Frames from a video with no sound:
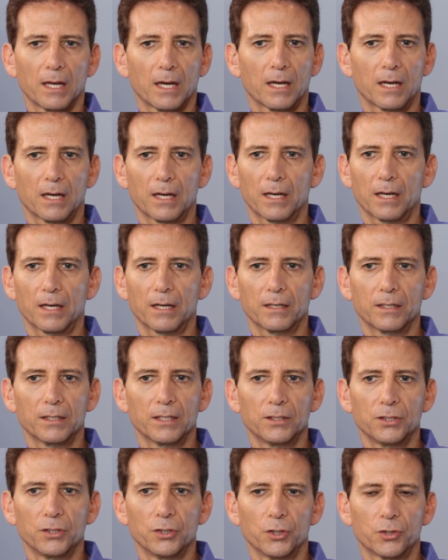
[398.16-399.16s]

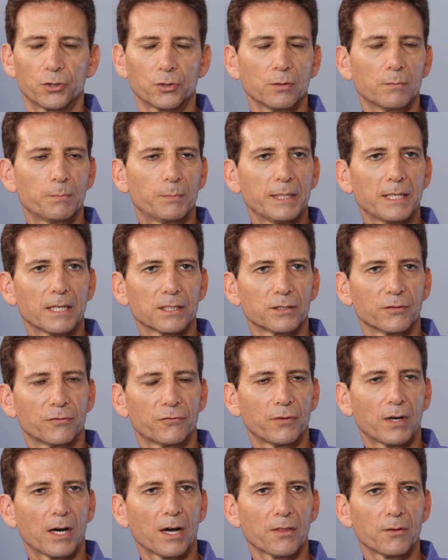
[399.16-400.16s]
You should be, as a
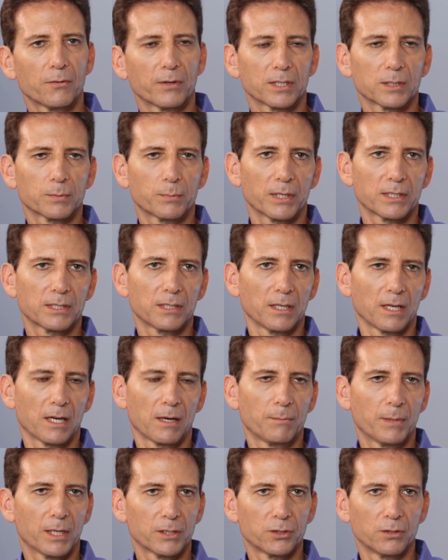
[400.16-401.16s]
father, expressing
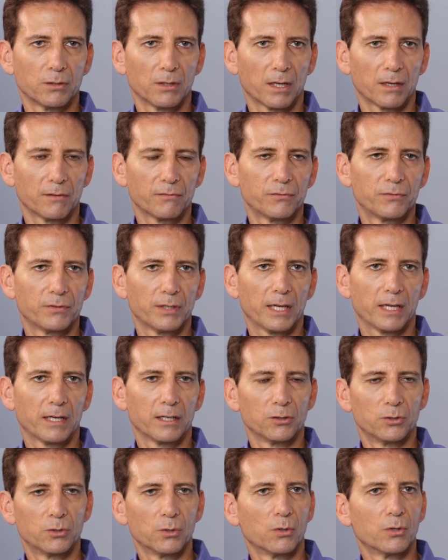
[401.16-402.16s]
how much you love and
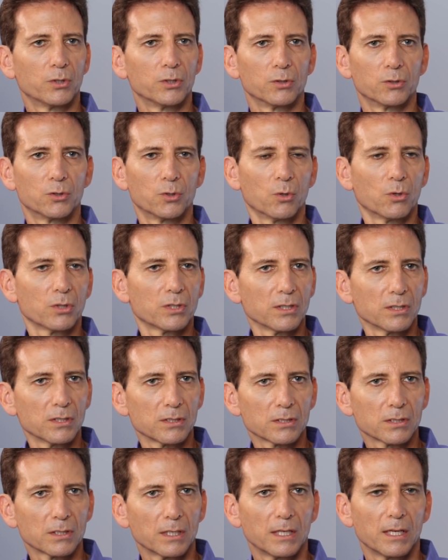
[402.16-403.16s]
adore your
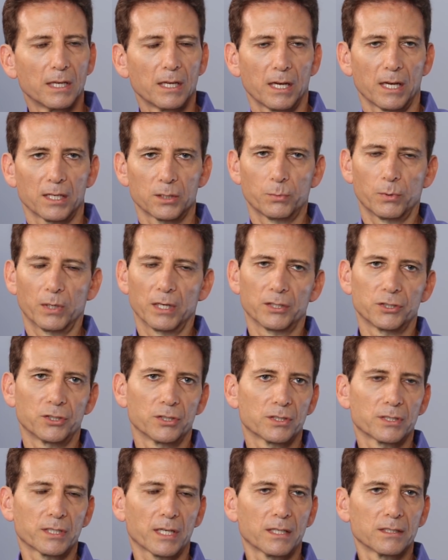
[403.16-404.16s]
daughters, as well as
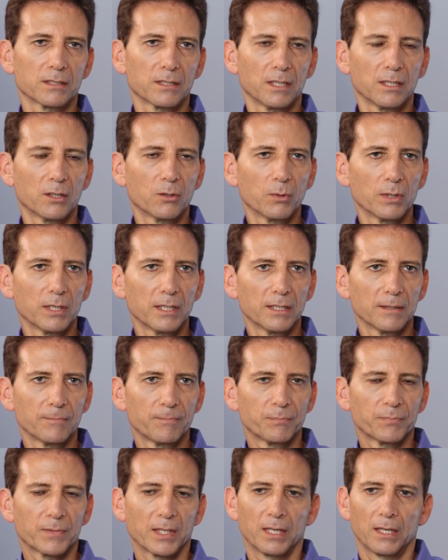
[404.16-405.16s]
your sons equally,
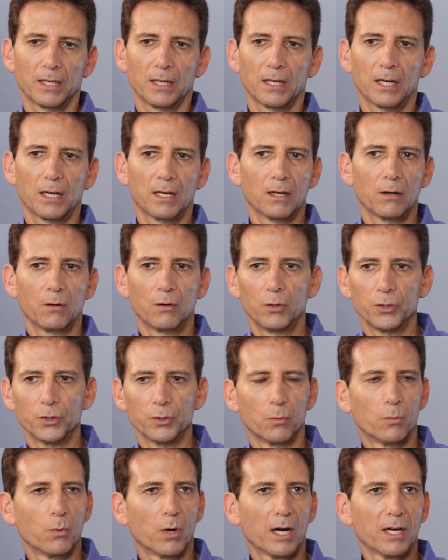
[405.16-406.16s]

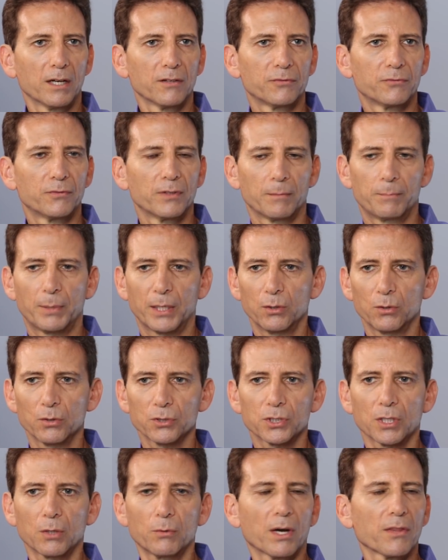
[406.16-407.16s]
your wife, but
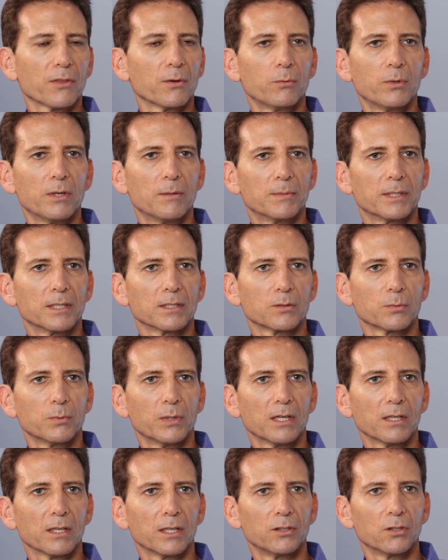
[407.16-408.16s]
also other women as
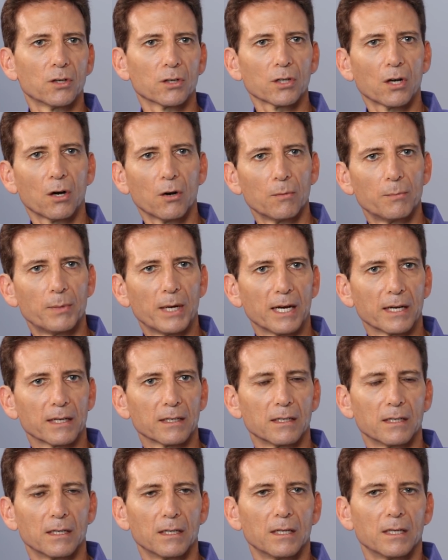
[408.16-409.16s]
well, and not hold
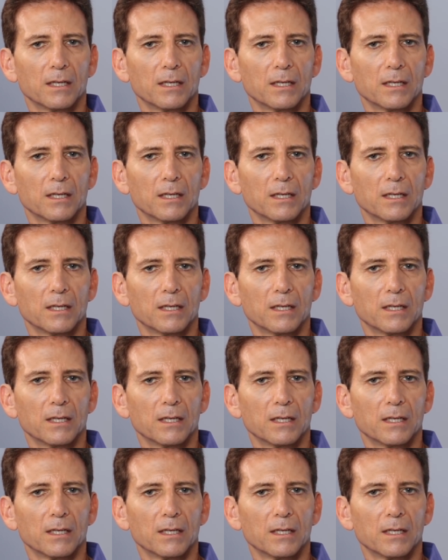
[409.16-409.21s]
back.